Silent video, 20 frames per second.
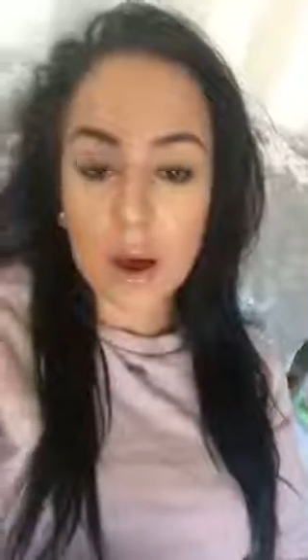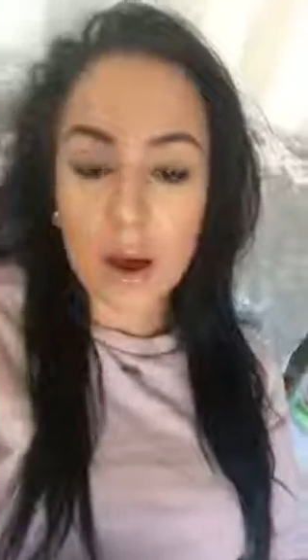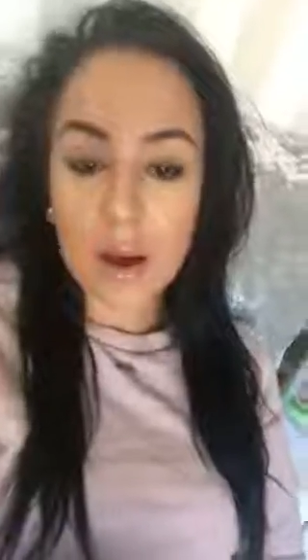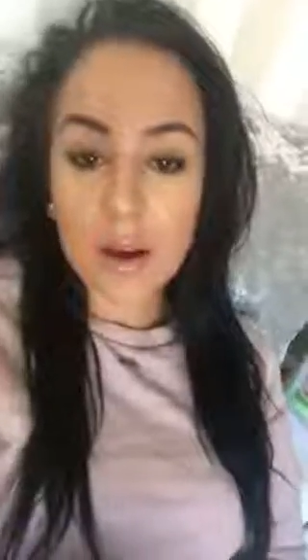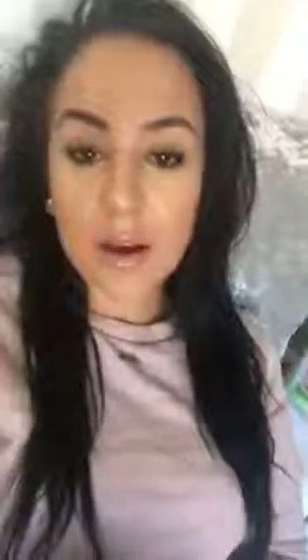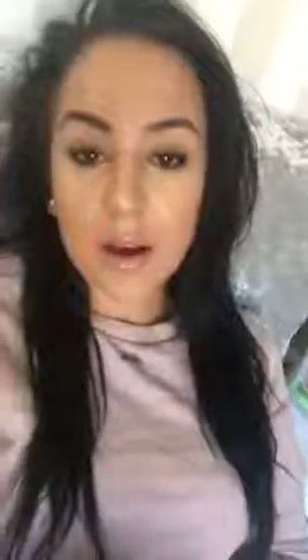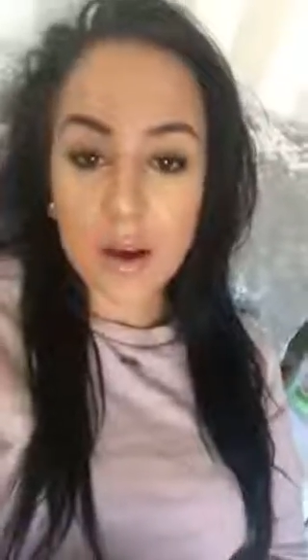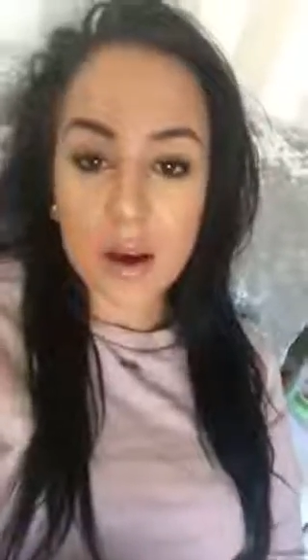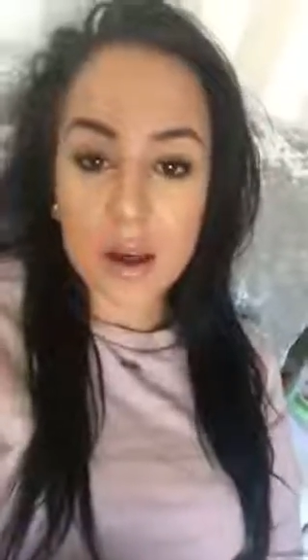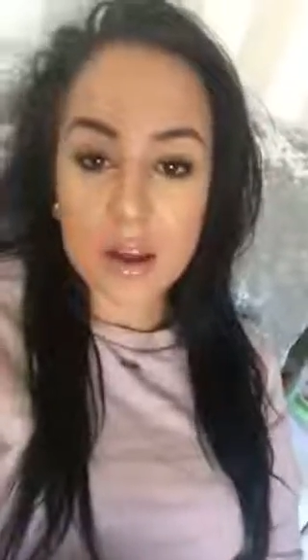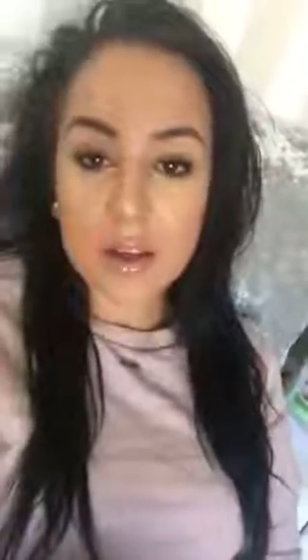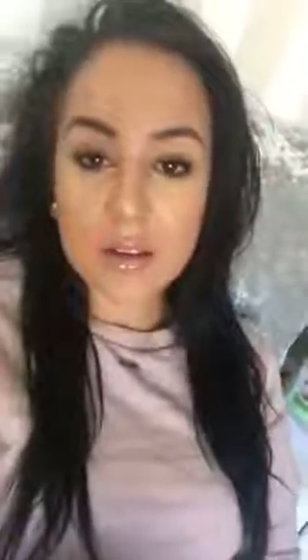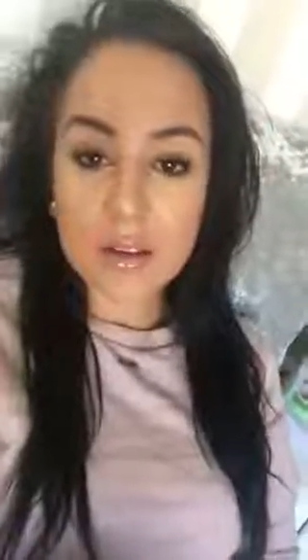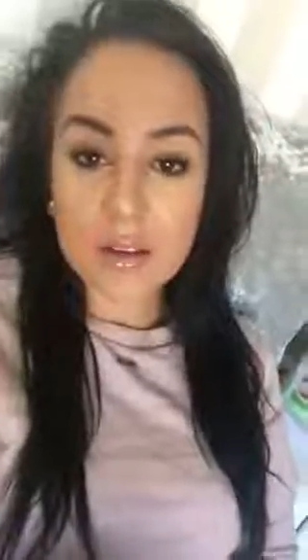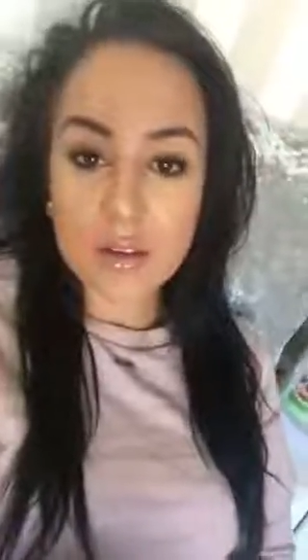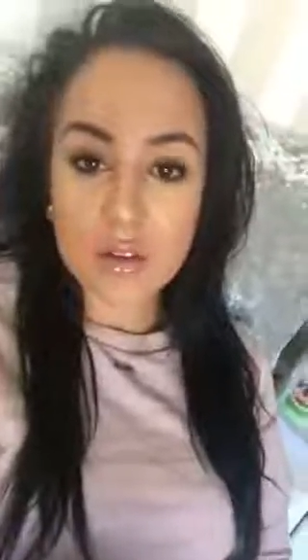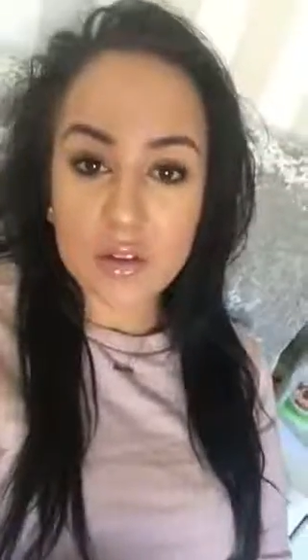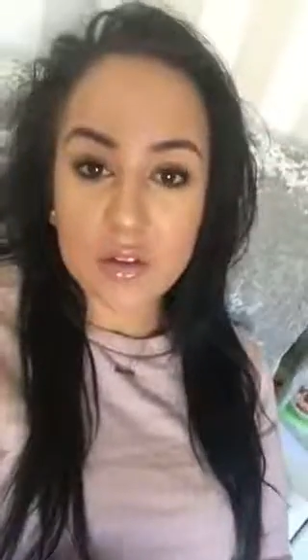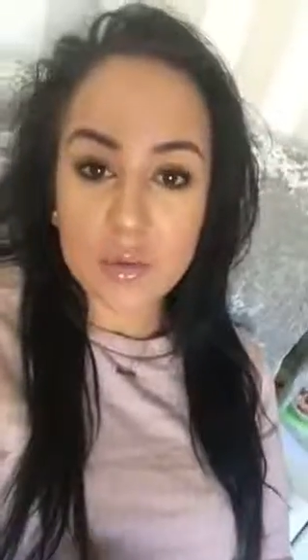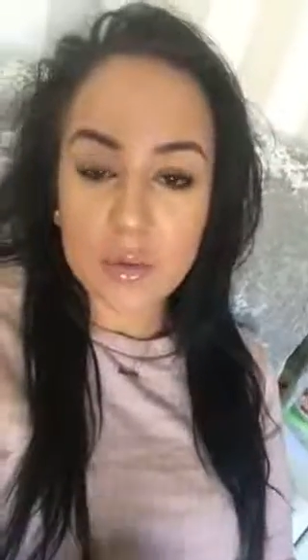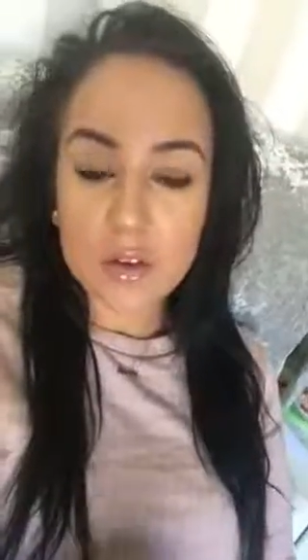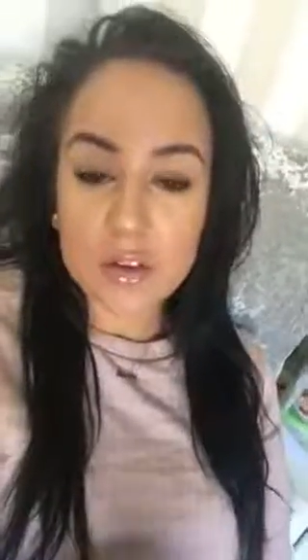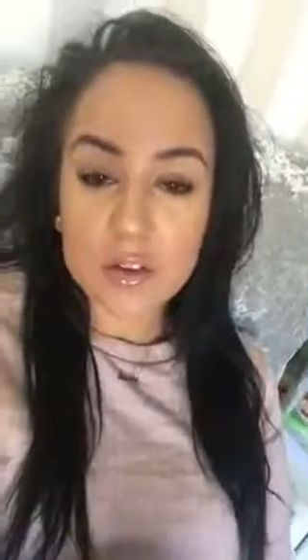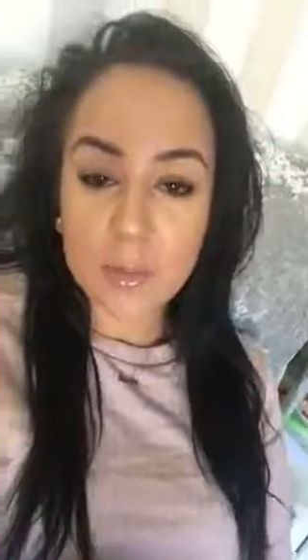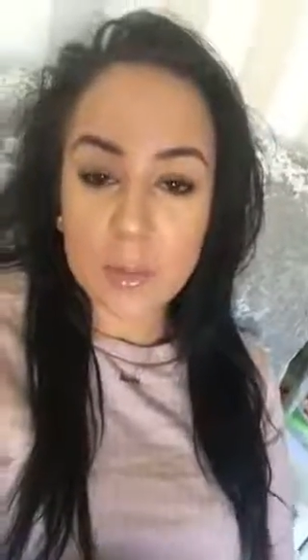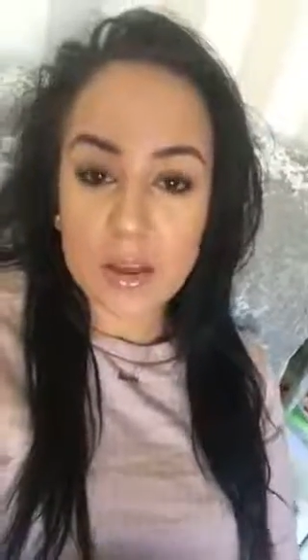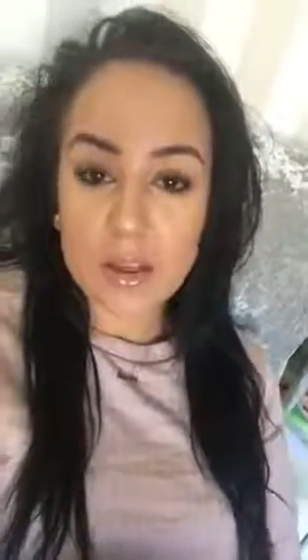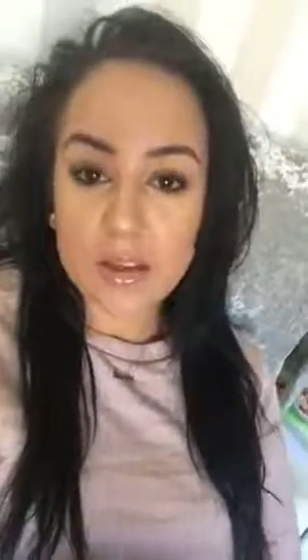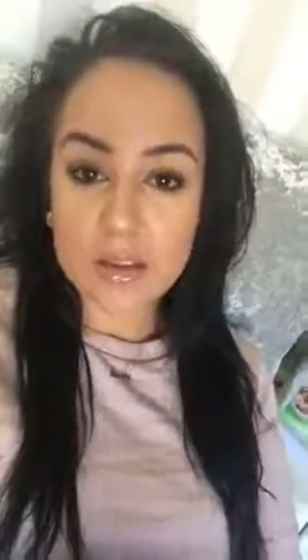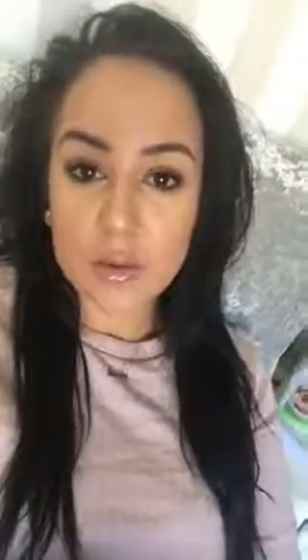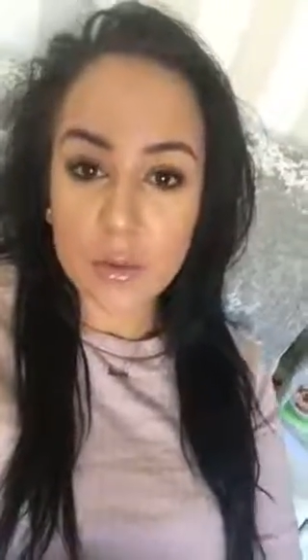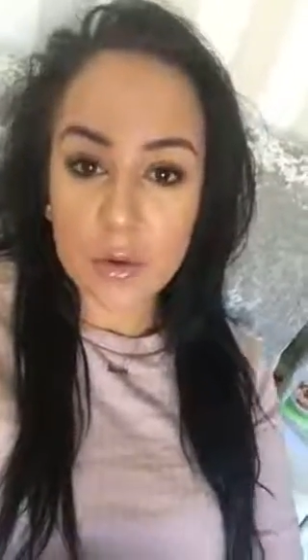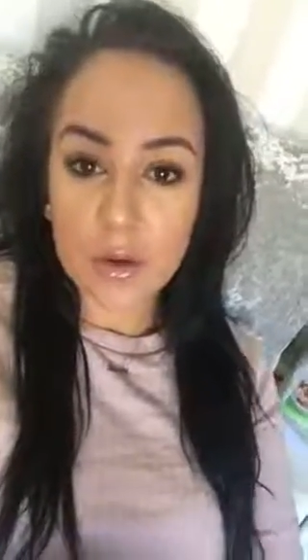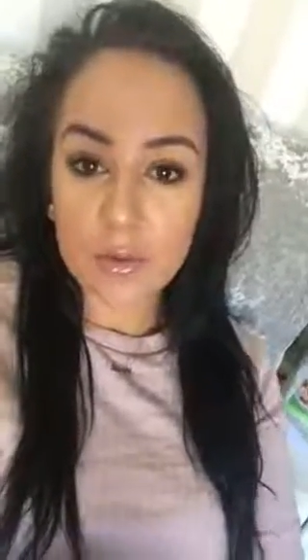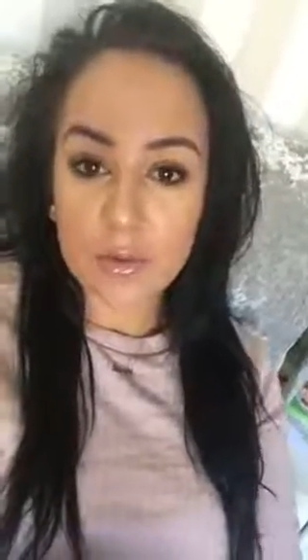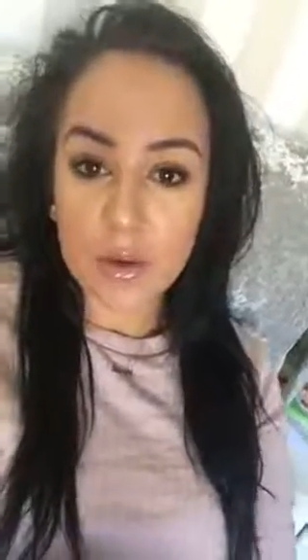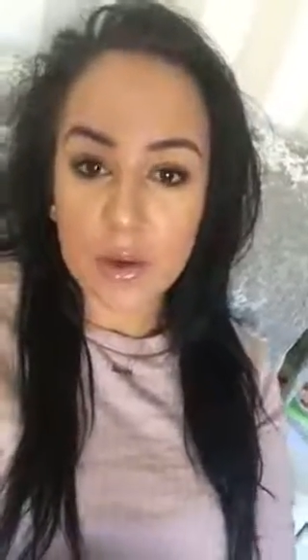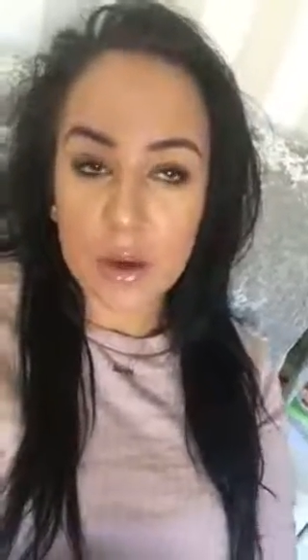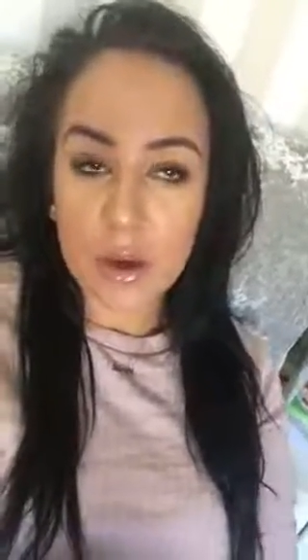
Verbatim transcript: Hi guys, just wanted to make this quick